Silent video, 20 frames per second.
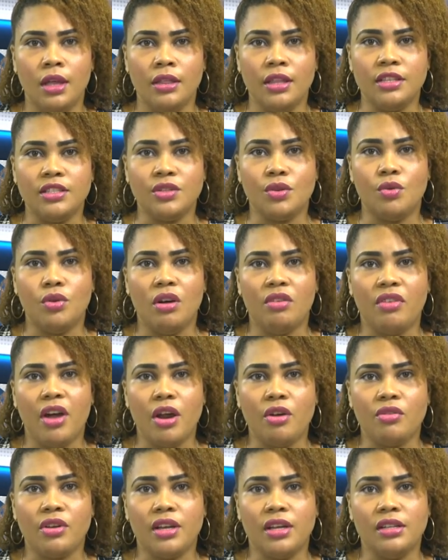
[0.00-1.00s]
The School of
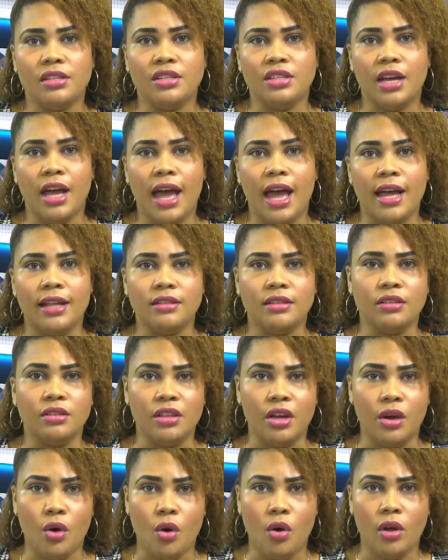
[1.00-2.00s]
Agriculture at
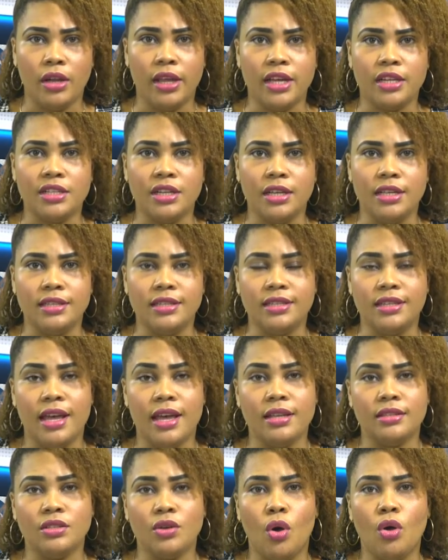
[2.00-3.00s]
the college, he
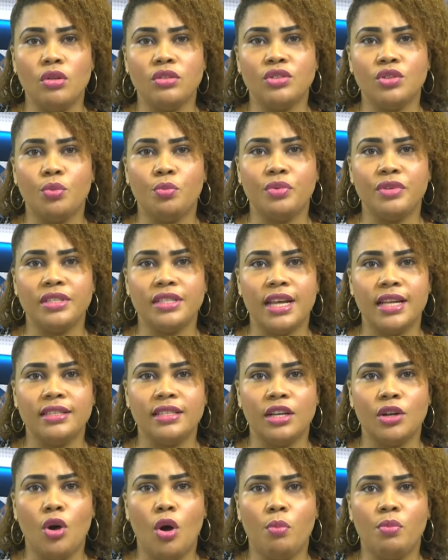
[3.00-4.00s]
says, also
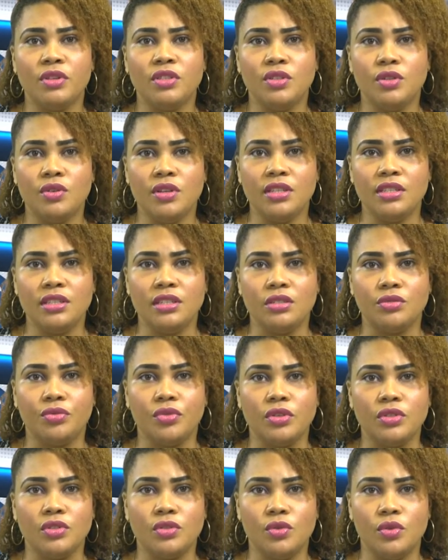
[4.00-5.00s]
presented opportunities
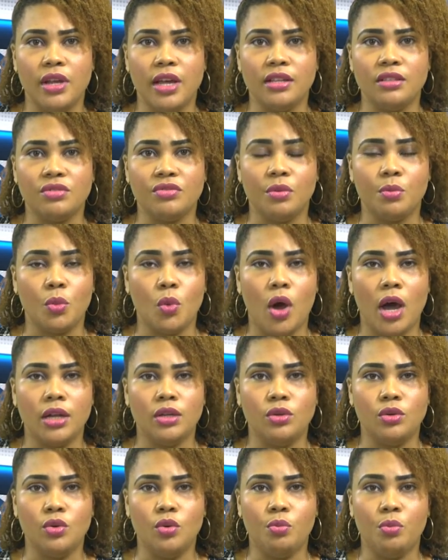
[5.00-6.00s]
for students from
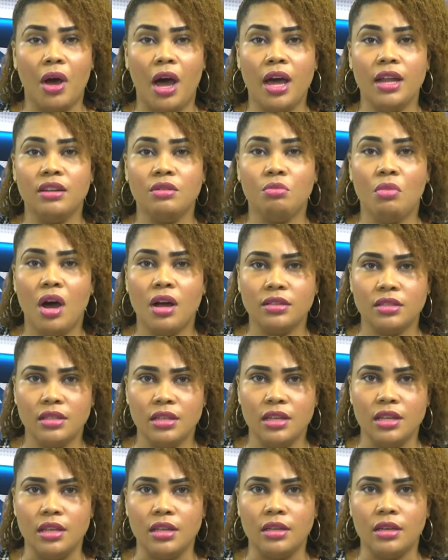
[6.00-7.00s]
Guadeloupe and
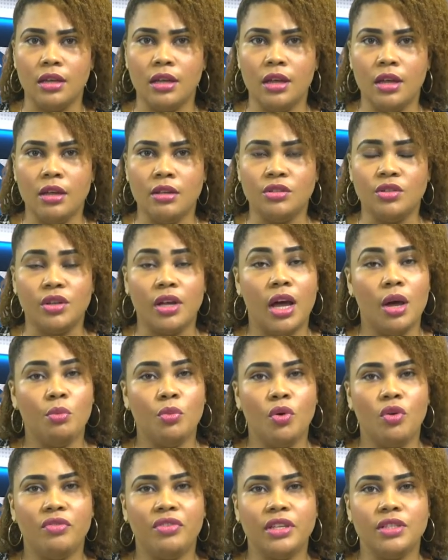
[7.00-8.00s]
Martinique to come
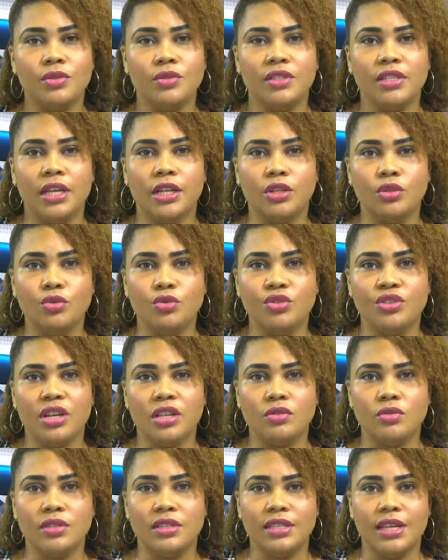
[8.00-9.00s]
over to St.
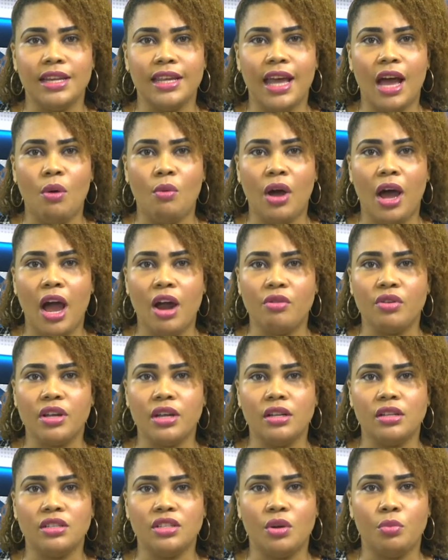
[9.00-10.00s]
Lucia to study our
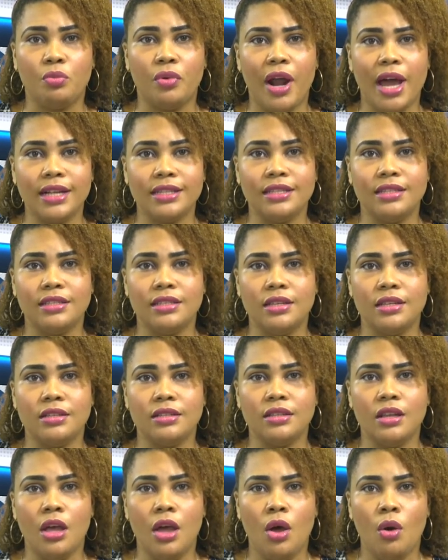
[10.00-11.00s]
agriculture
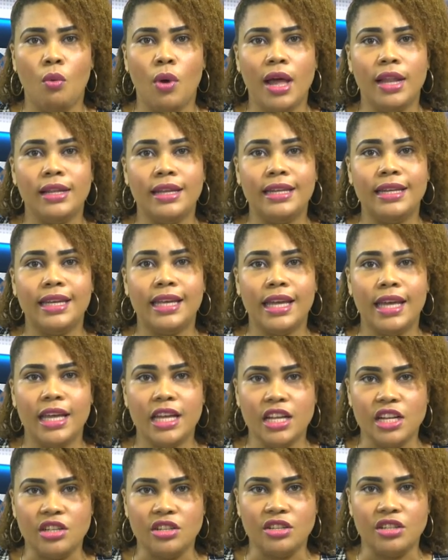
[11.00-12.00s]
practices while learning
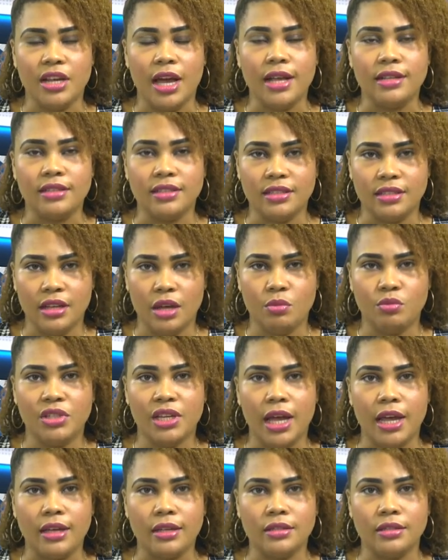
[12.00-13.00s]
English as a
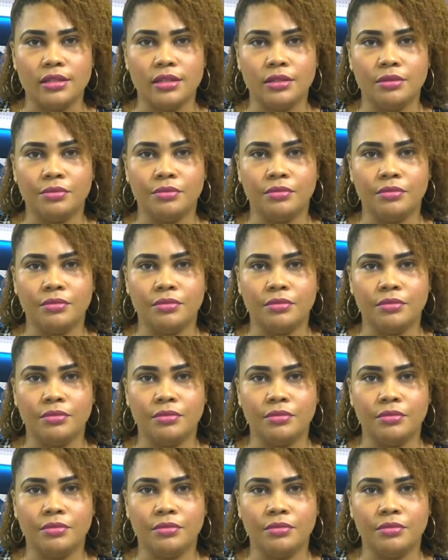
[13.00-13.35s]
subject.